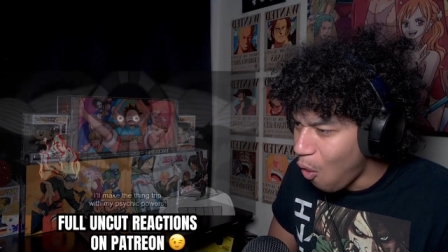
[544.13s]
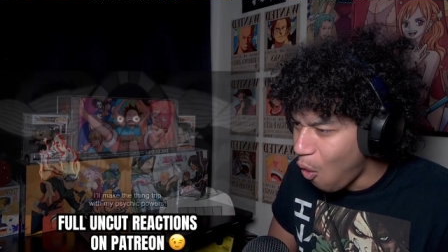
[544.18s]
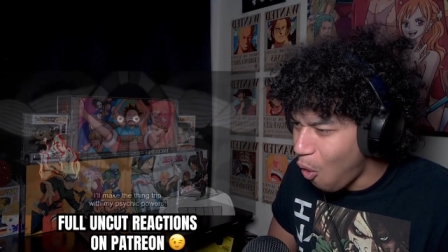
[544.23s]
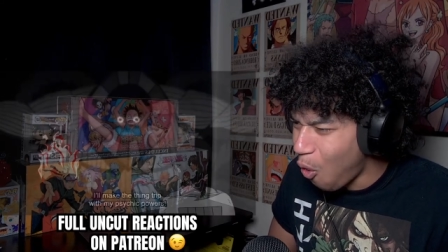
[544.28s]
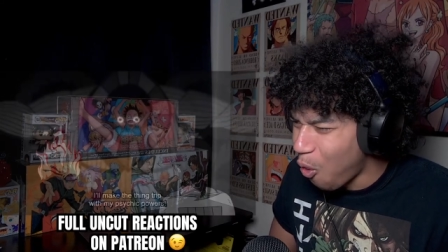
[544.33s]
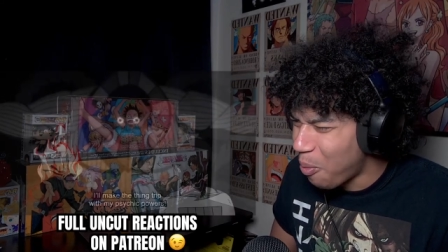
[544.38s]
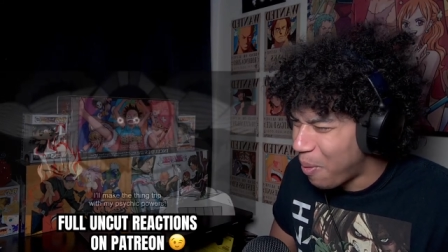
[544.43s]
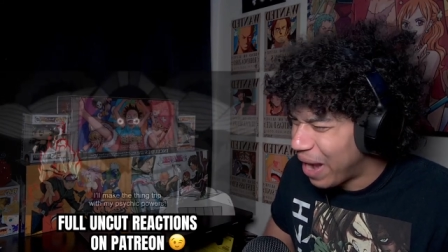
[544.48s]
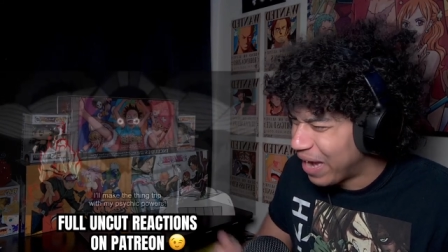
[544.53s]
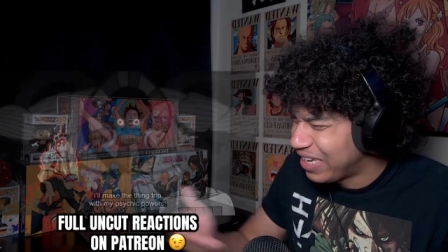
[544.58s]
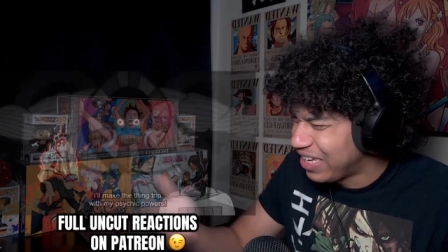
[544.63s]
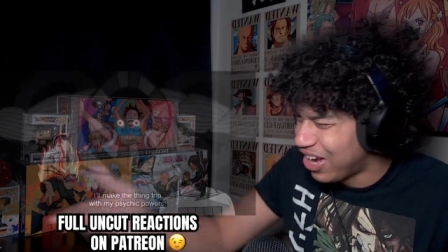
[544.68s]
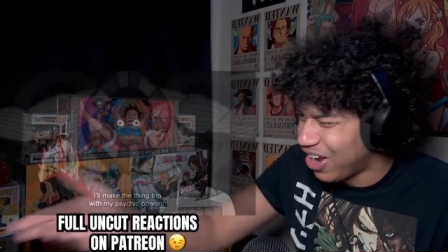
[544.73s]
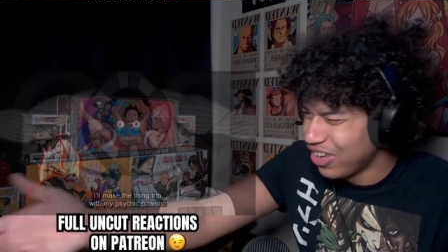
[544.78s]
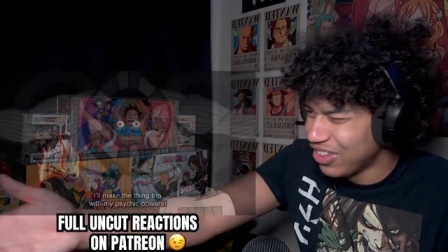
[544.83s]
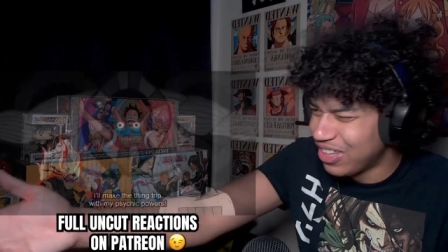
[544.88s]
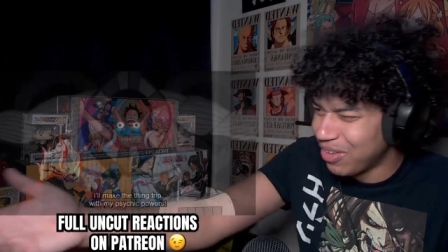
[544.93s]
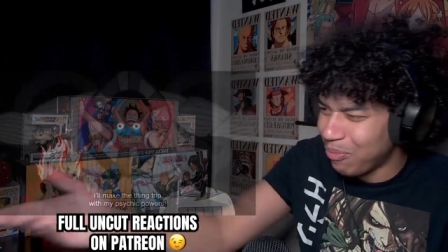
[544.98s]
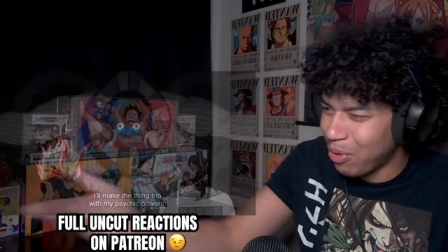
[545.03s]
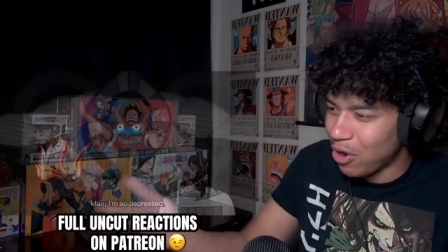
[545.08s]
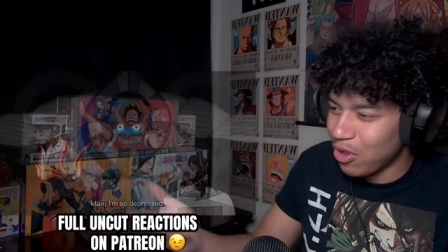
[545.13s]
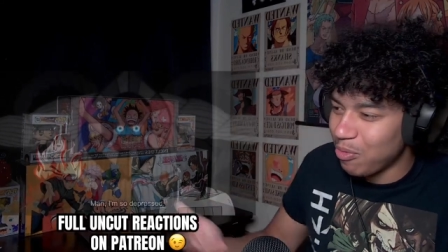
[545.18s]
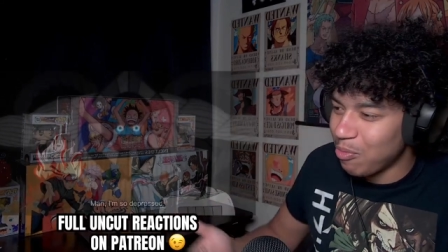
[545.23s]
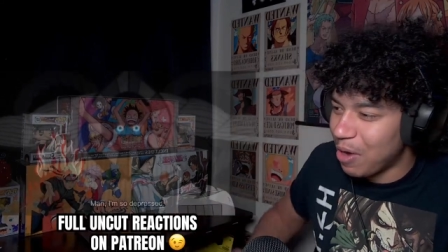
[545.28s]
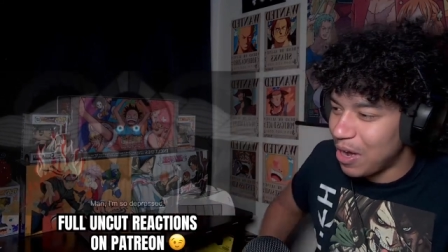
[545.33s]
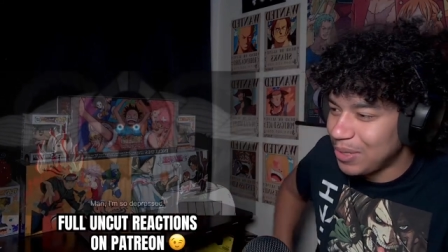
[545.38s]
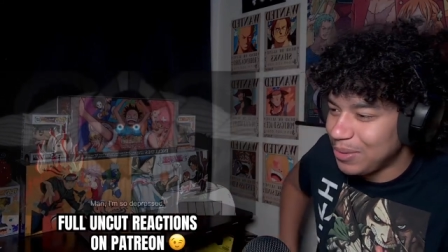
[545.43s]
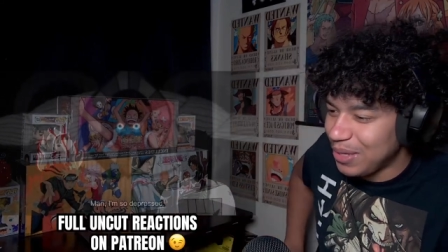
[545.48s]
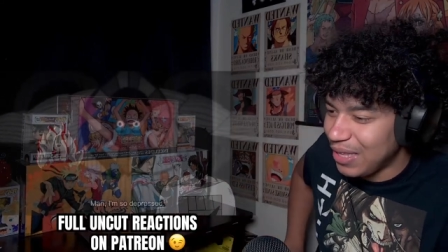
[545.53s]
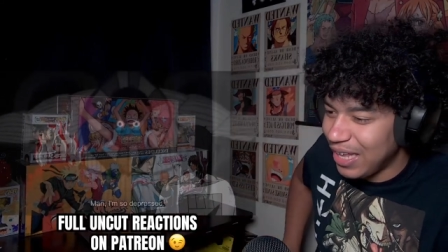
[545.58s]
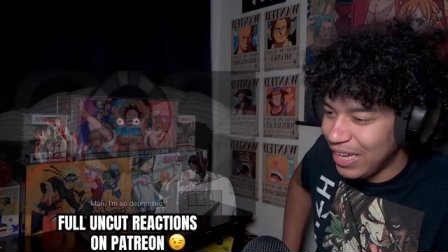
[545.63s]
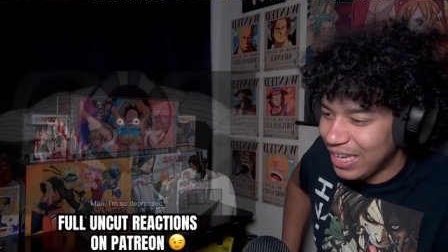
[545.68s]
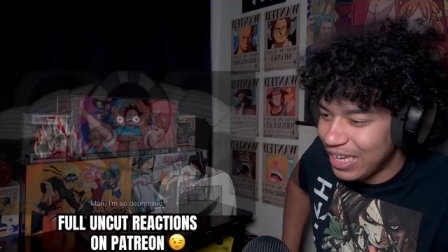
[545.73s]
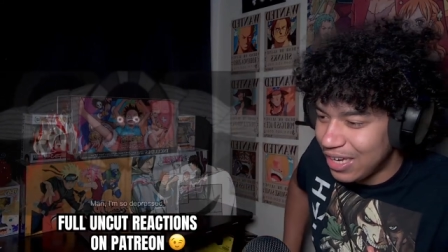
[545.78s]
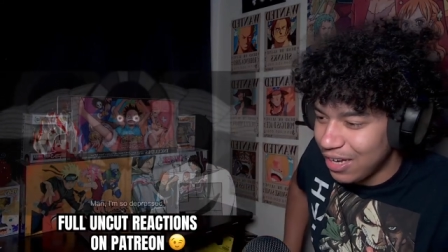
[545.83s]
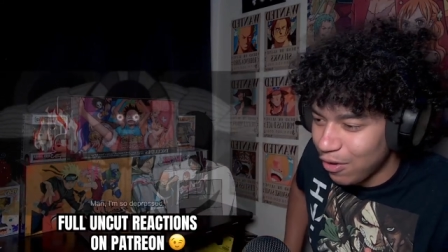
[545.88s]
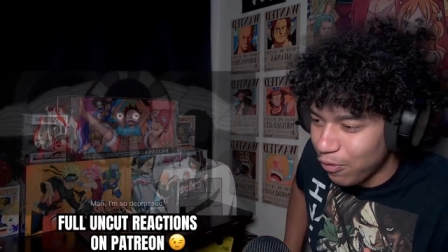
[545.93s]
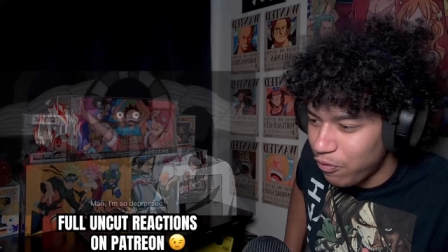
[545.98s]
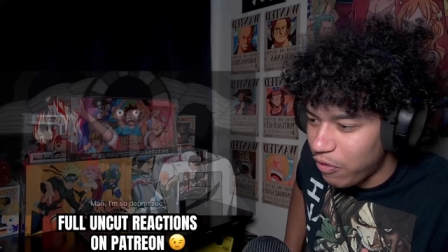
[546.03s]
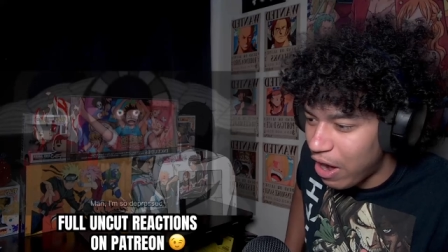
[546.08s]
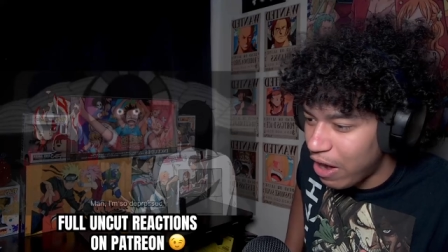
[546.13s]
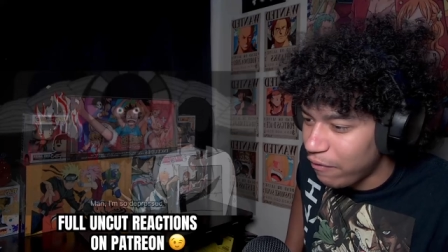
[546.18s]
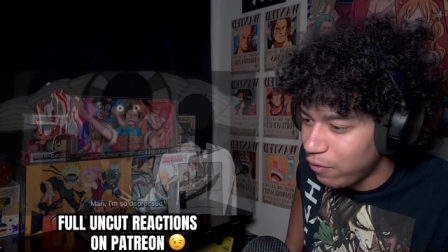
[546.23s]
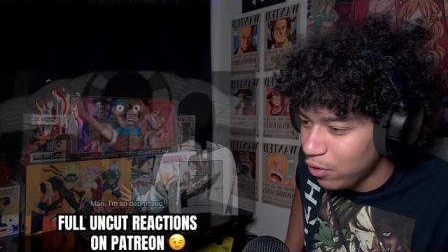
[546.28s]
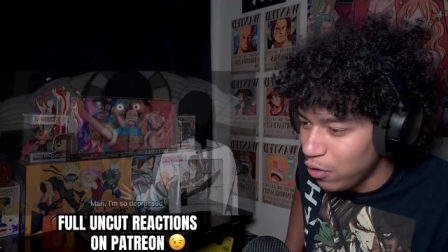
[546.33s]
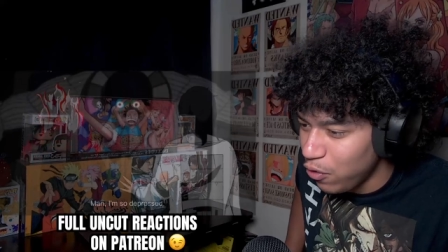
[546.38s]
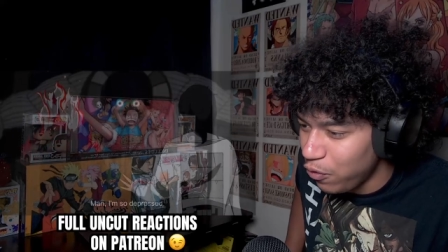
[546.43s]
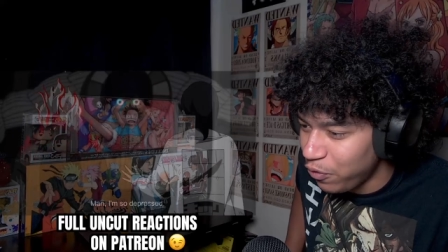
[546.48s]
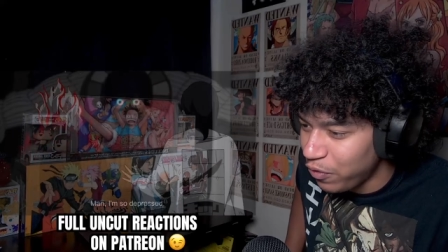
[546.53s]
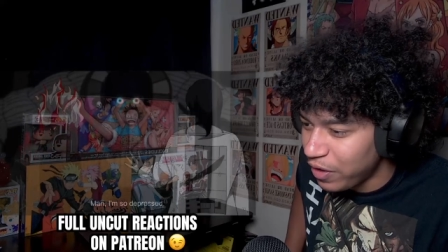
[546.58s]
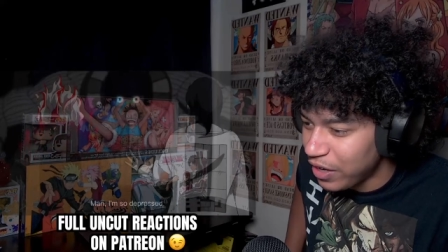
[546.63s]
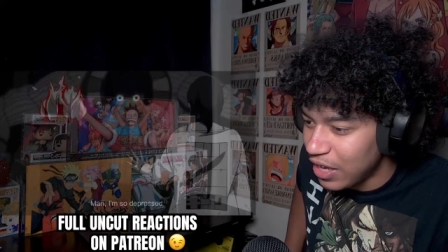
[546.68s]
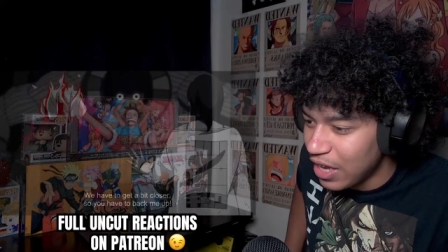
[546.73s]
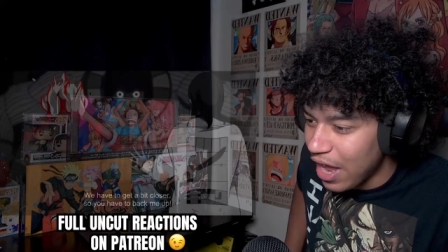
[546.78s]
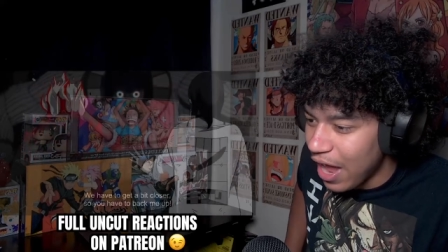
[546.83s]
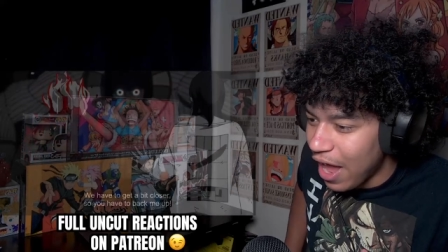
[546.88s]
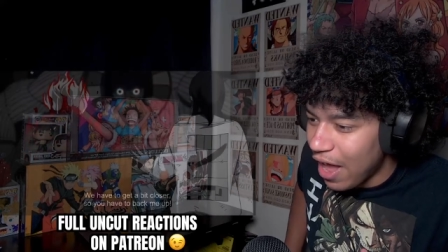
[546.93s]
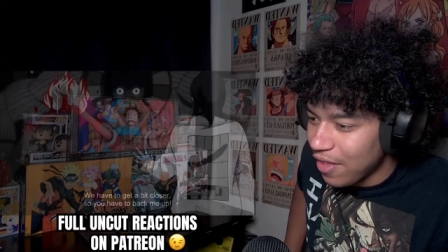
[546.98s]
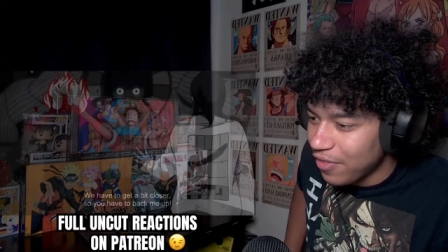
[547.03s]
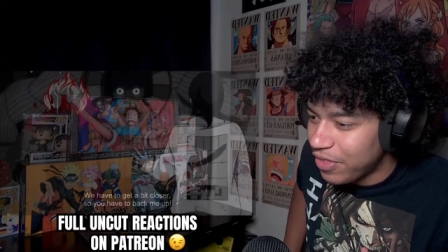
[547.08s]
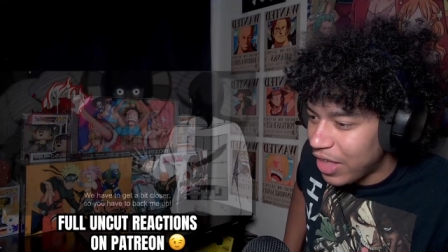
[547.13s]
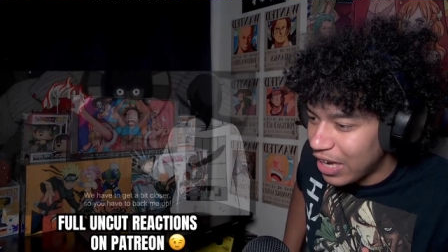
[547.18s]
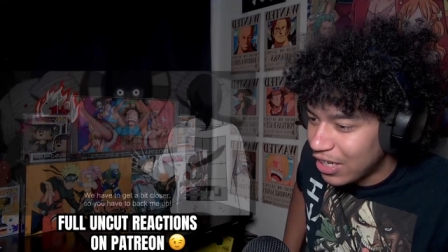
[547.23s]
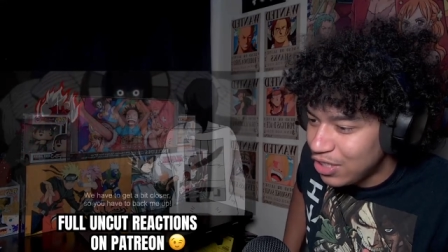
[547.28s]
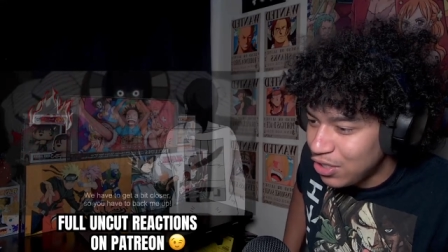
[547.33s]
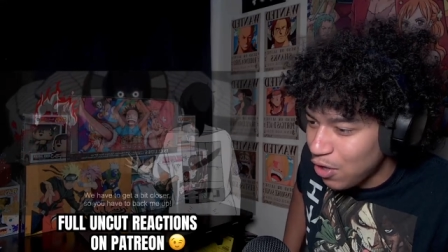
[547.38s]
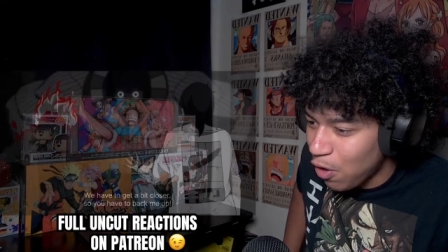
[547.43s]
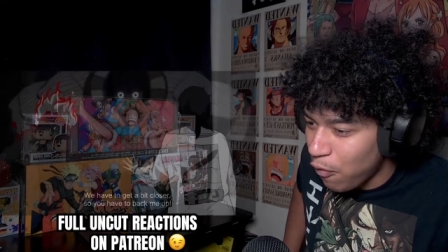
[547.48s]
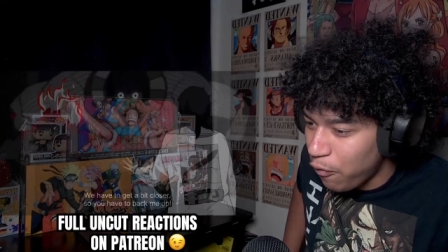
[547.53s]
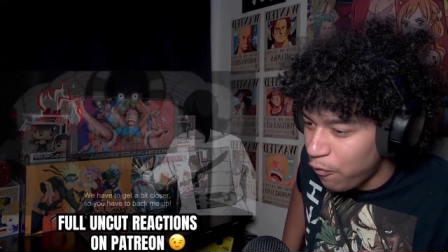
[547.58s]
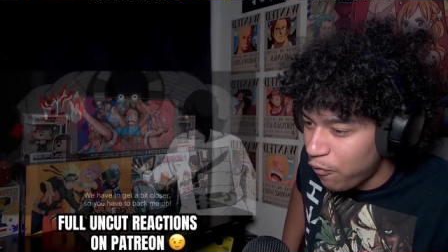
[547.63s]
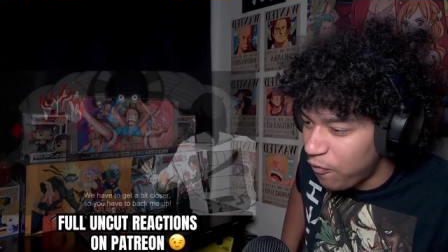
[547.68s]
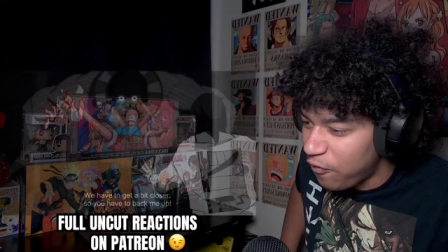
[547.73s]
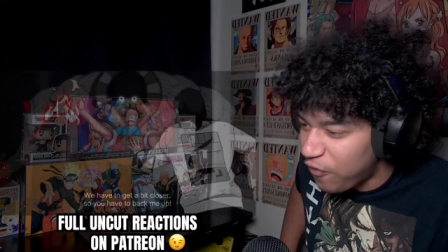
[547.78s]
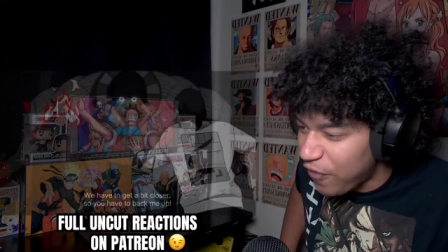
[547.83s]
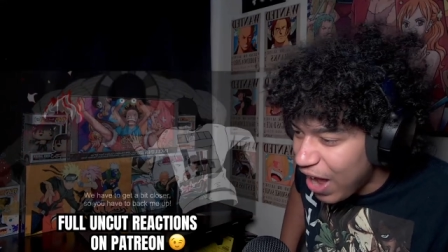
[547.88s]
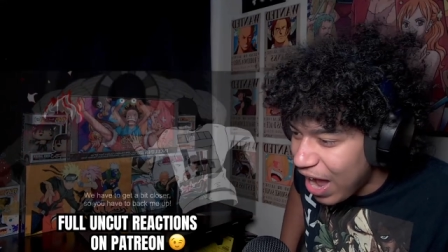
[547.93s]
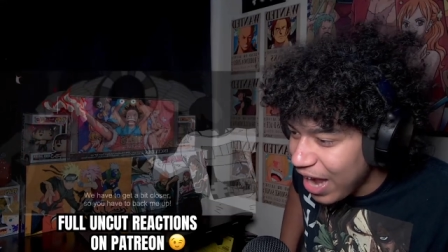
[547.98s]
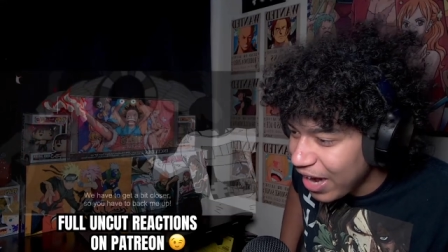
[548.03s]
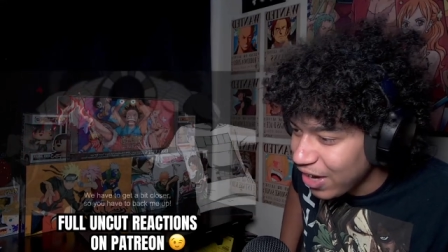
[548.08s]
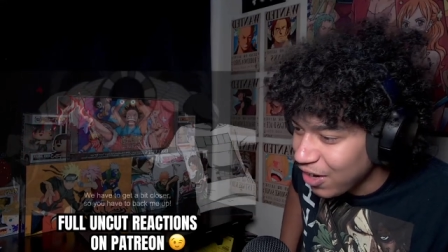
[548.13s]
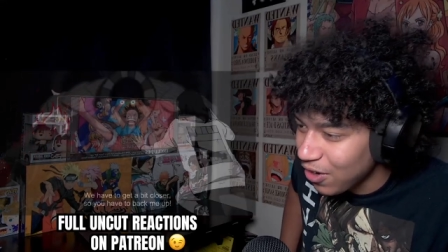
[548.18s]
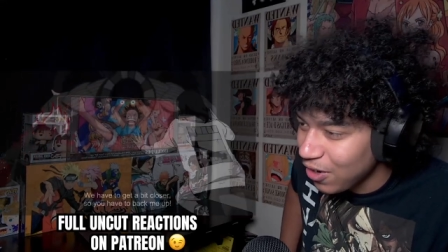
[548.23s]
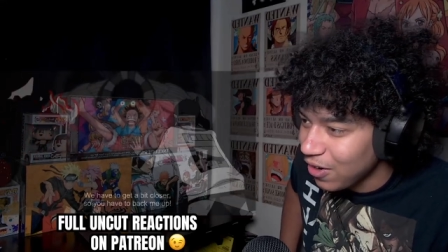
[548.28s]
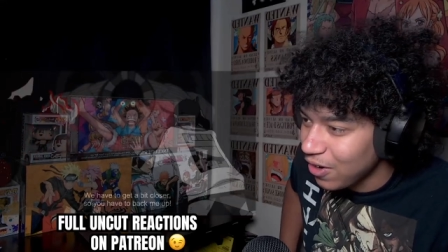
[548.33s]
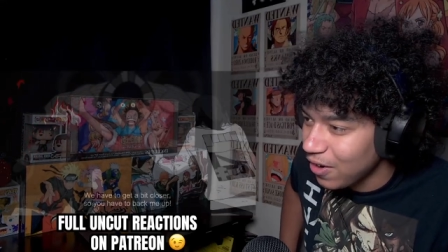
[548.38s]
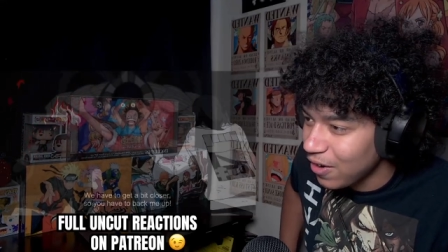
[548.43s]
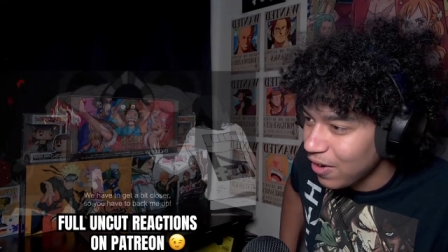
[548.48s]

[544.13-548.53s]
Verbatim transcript: Oh my god, bro. It reminds me of like Gear 5 Luffy. That's so fire.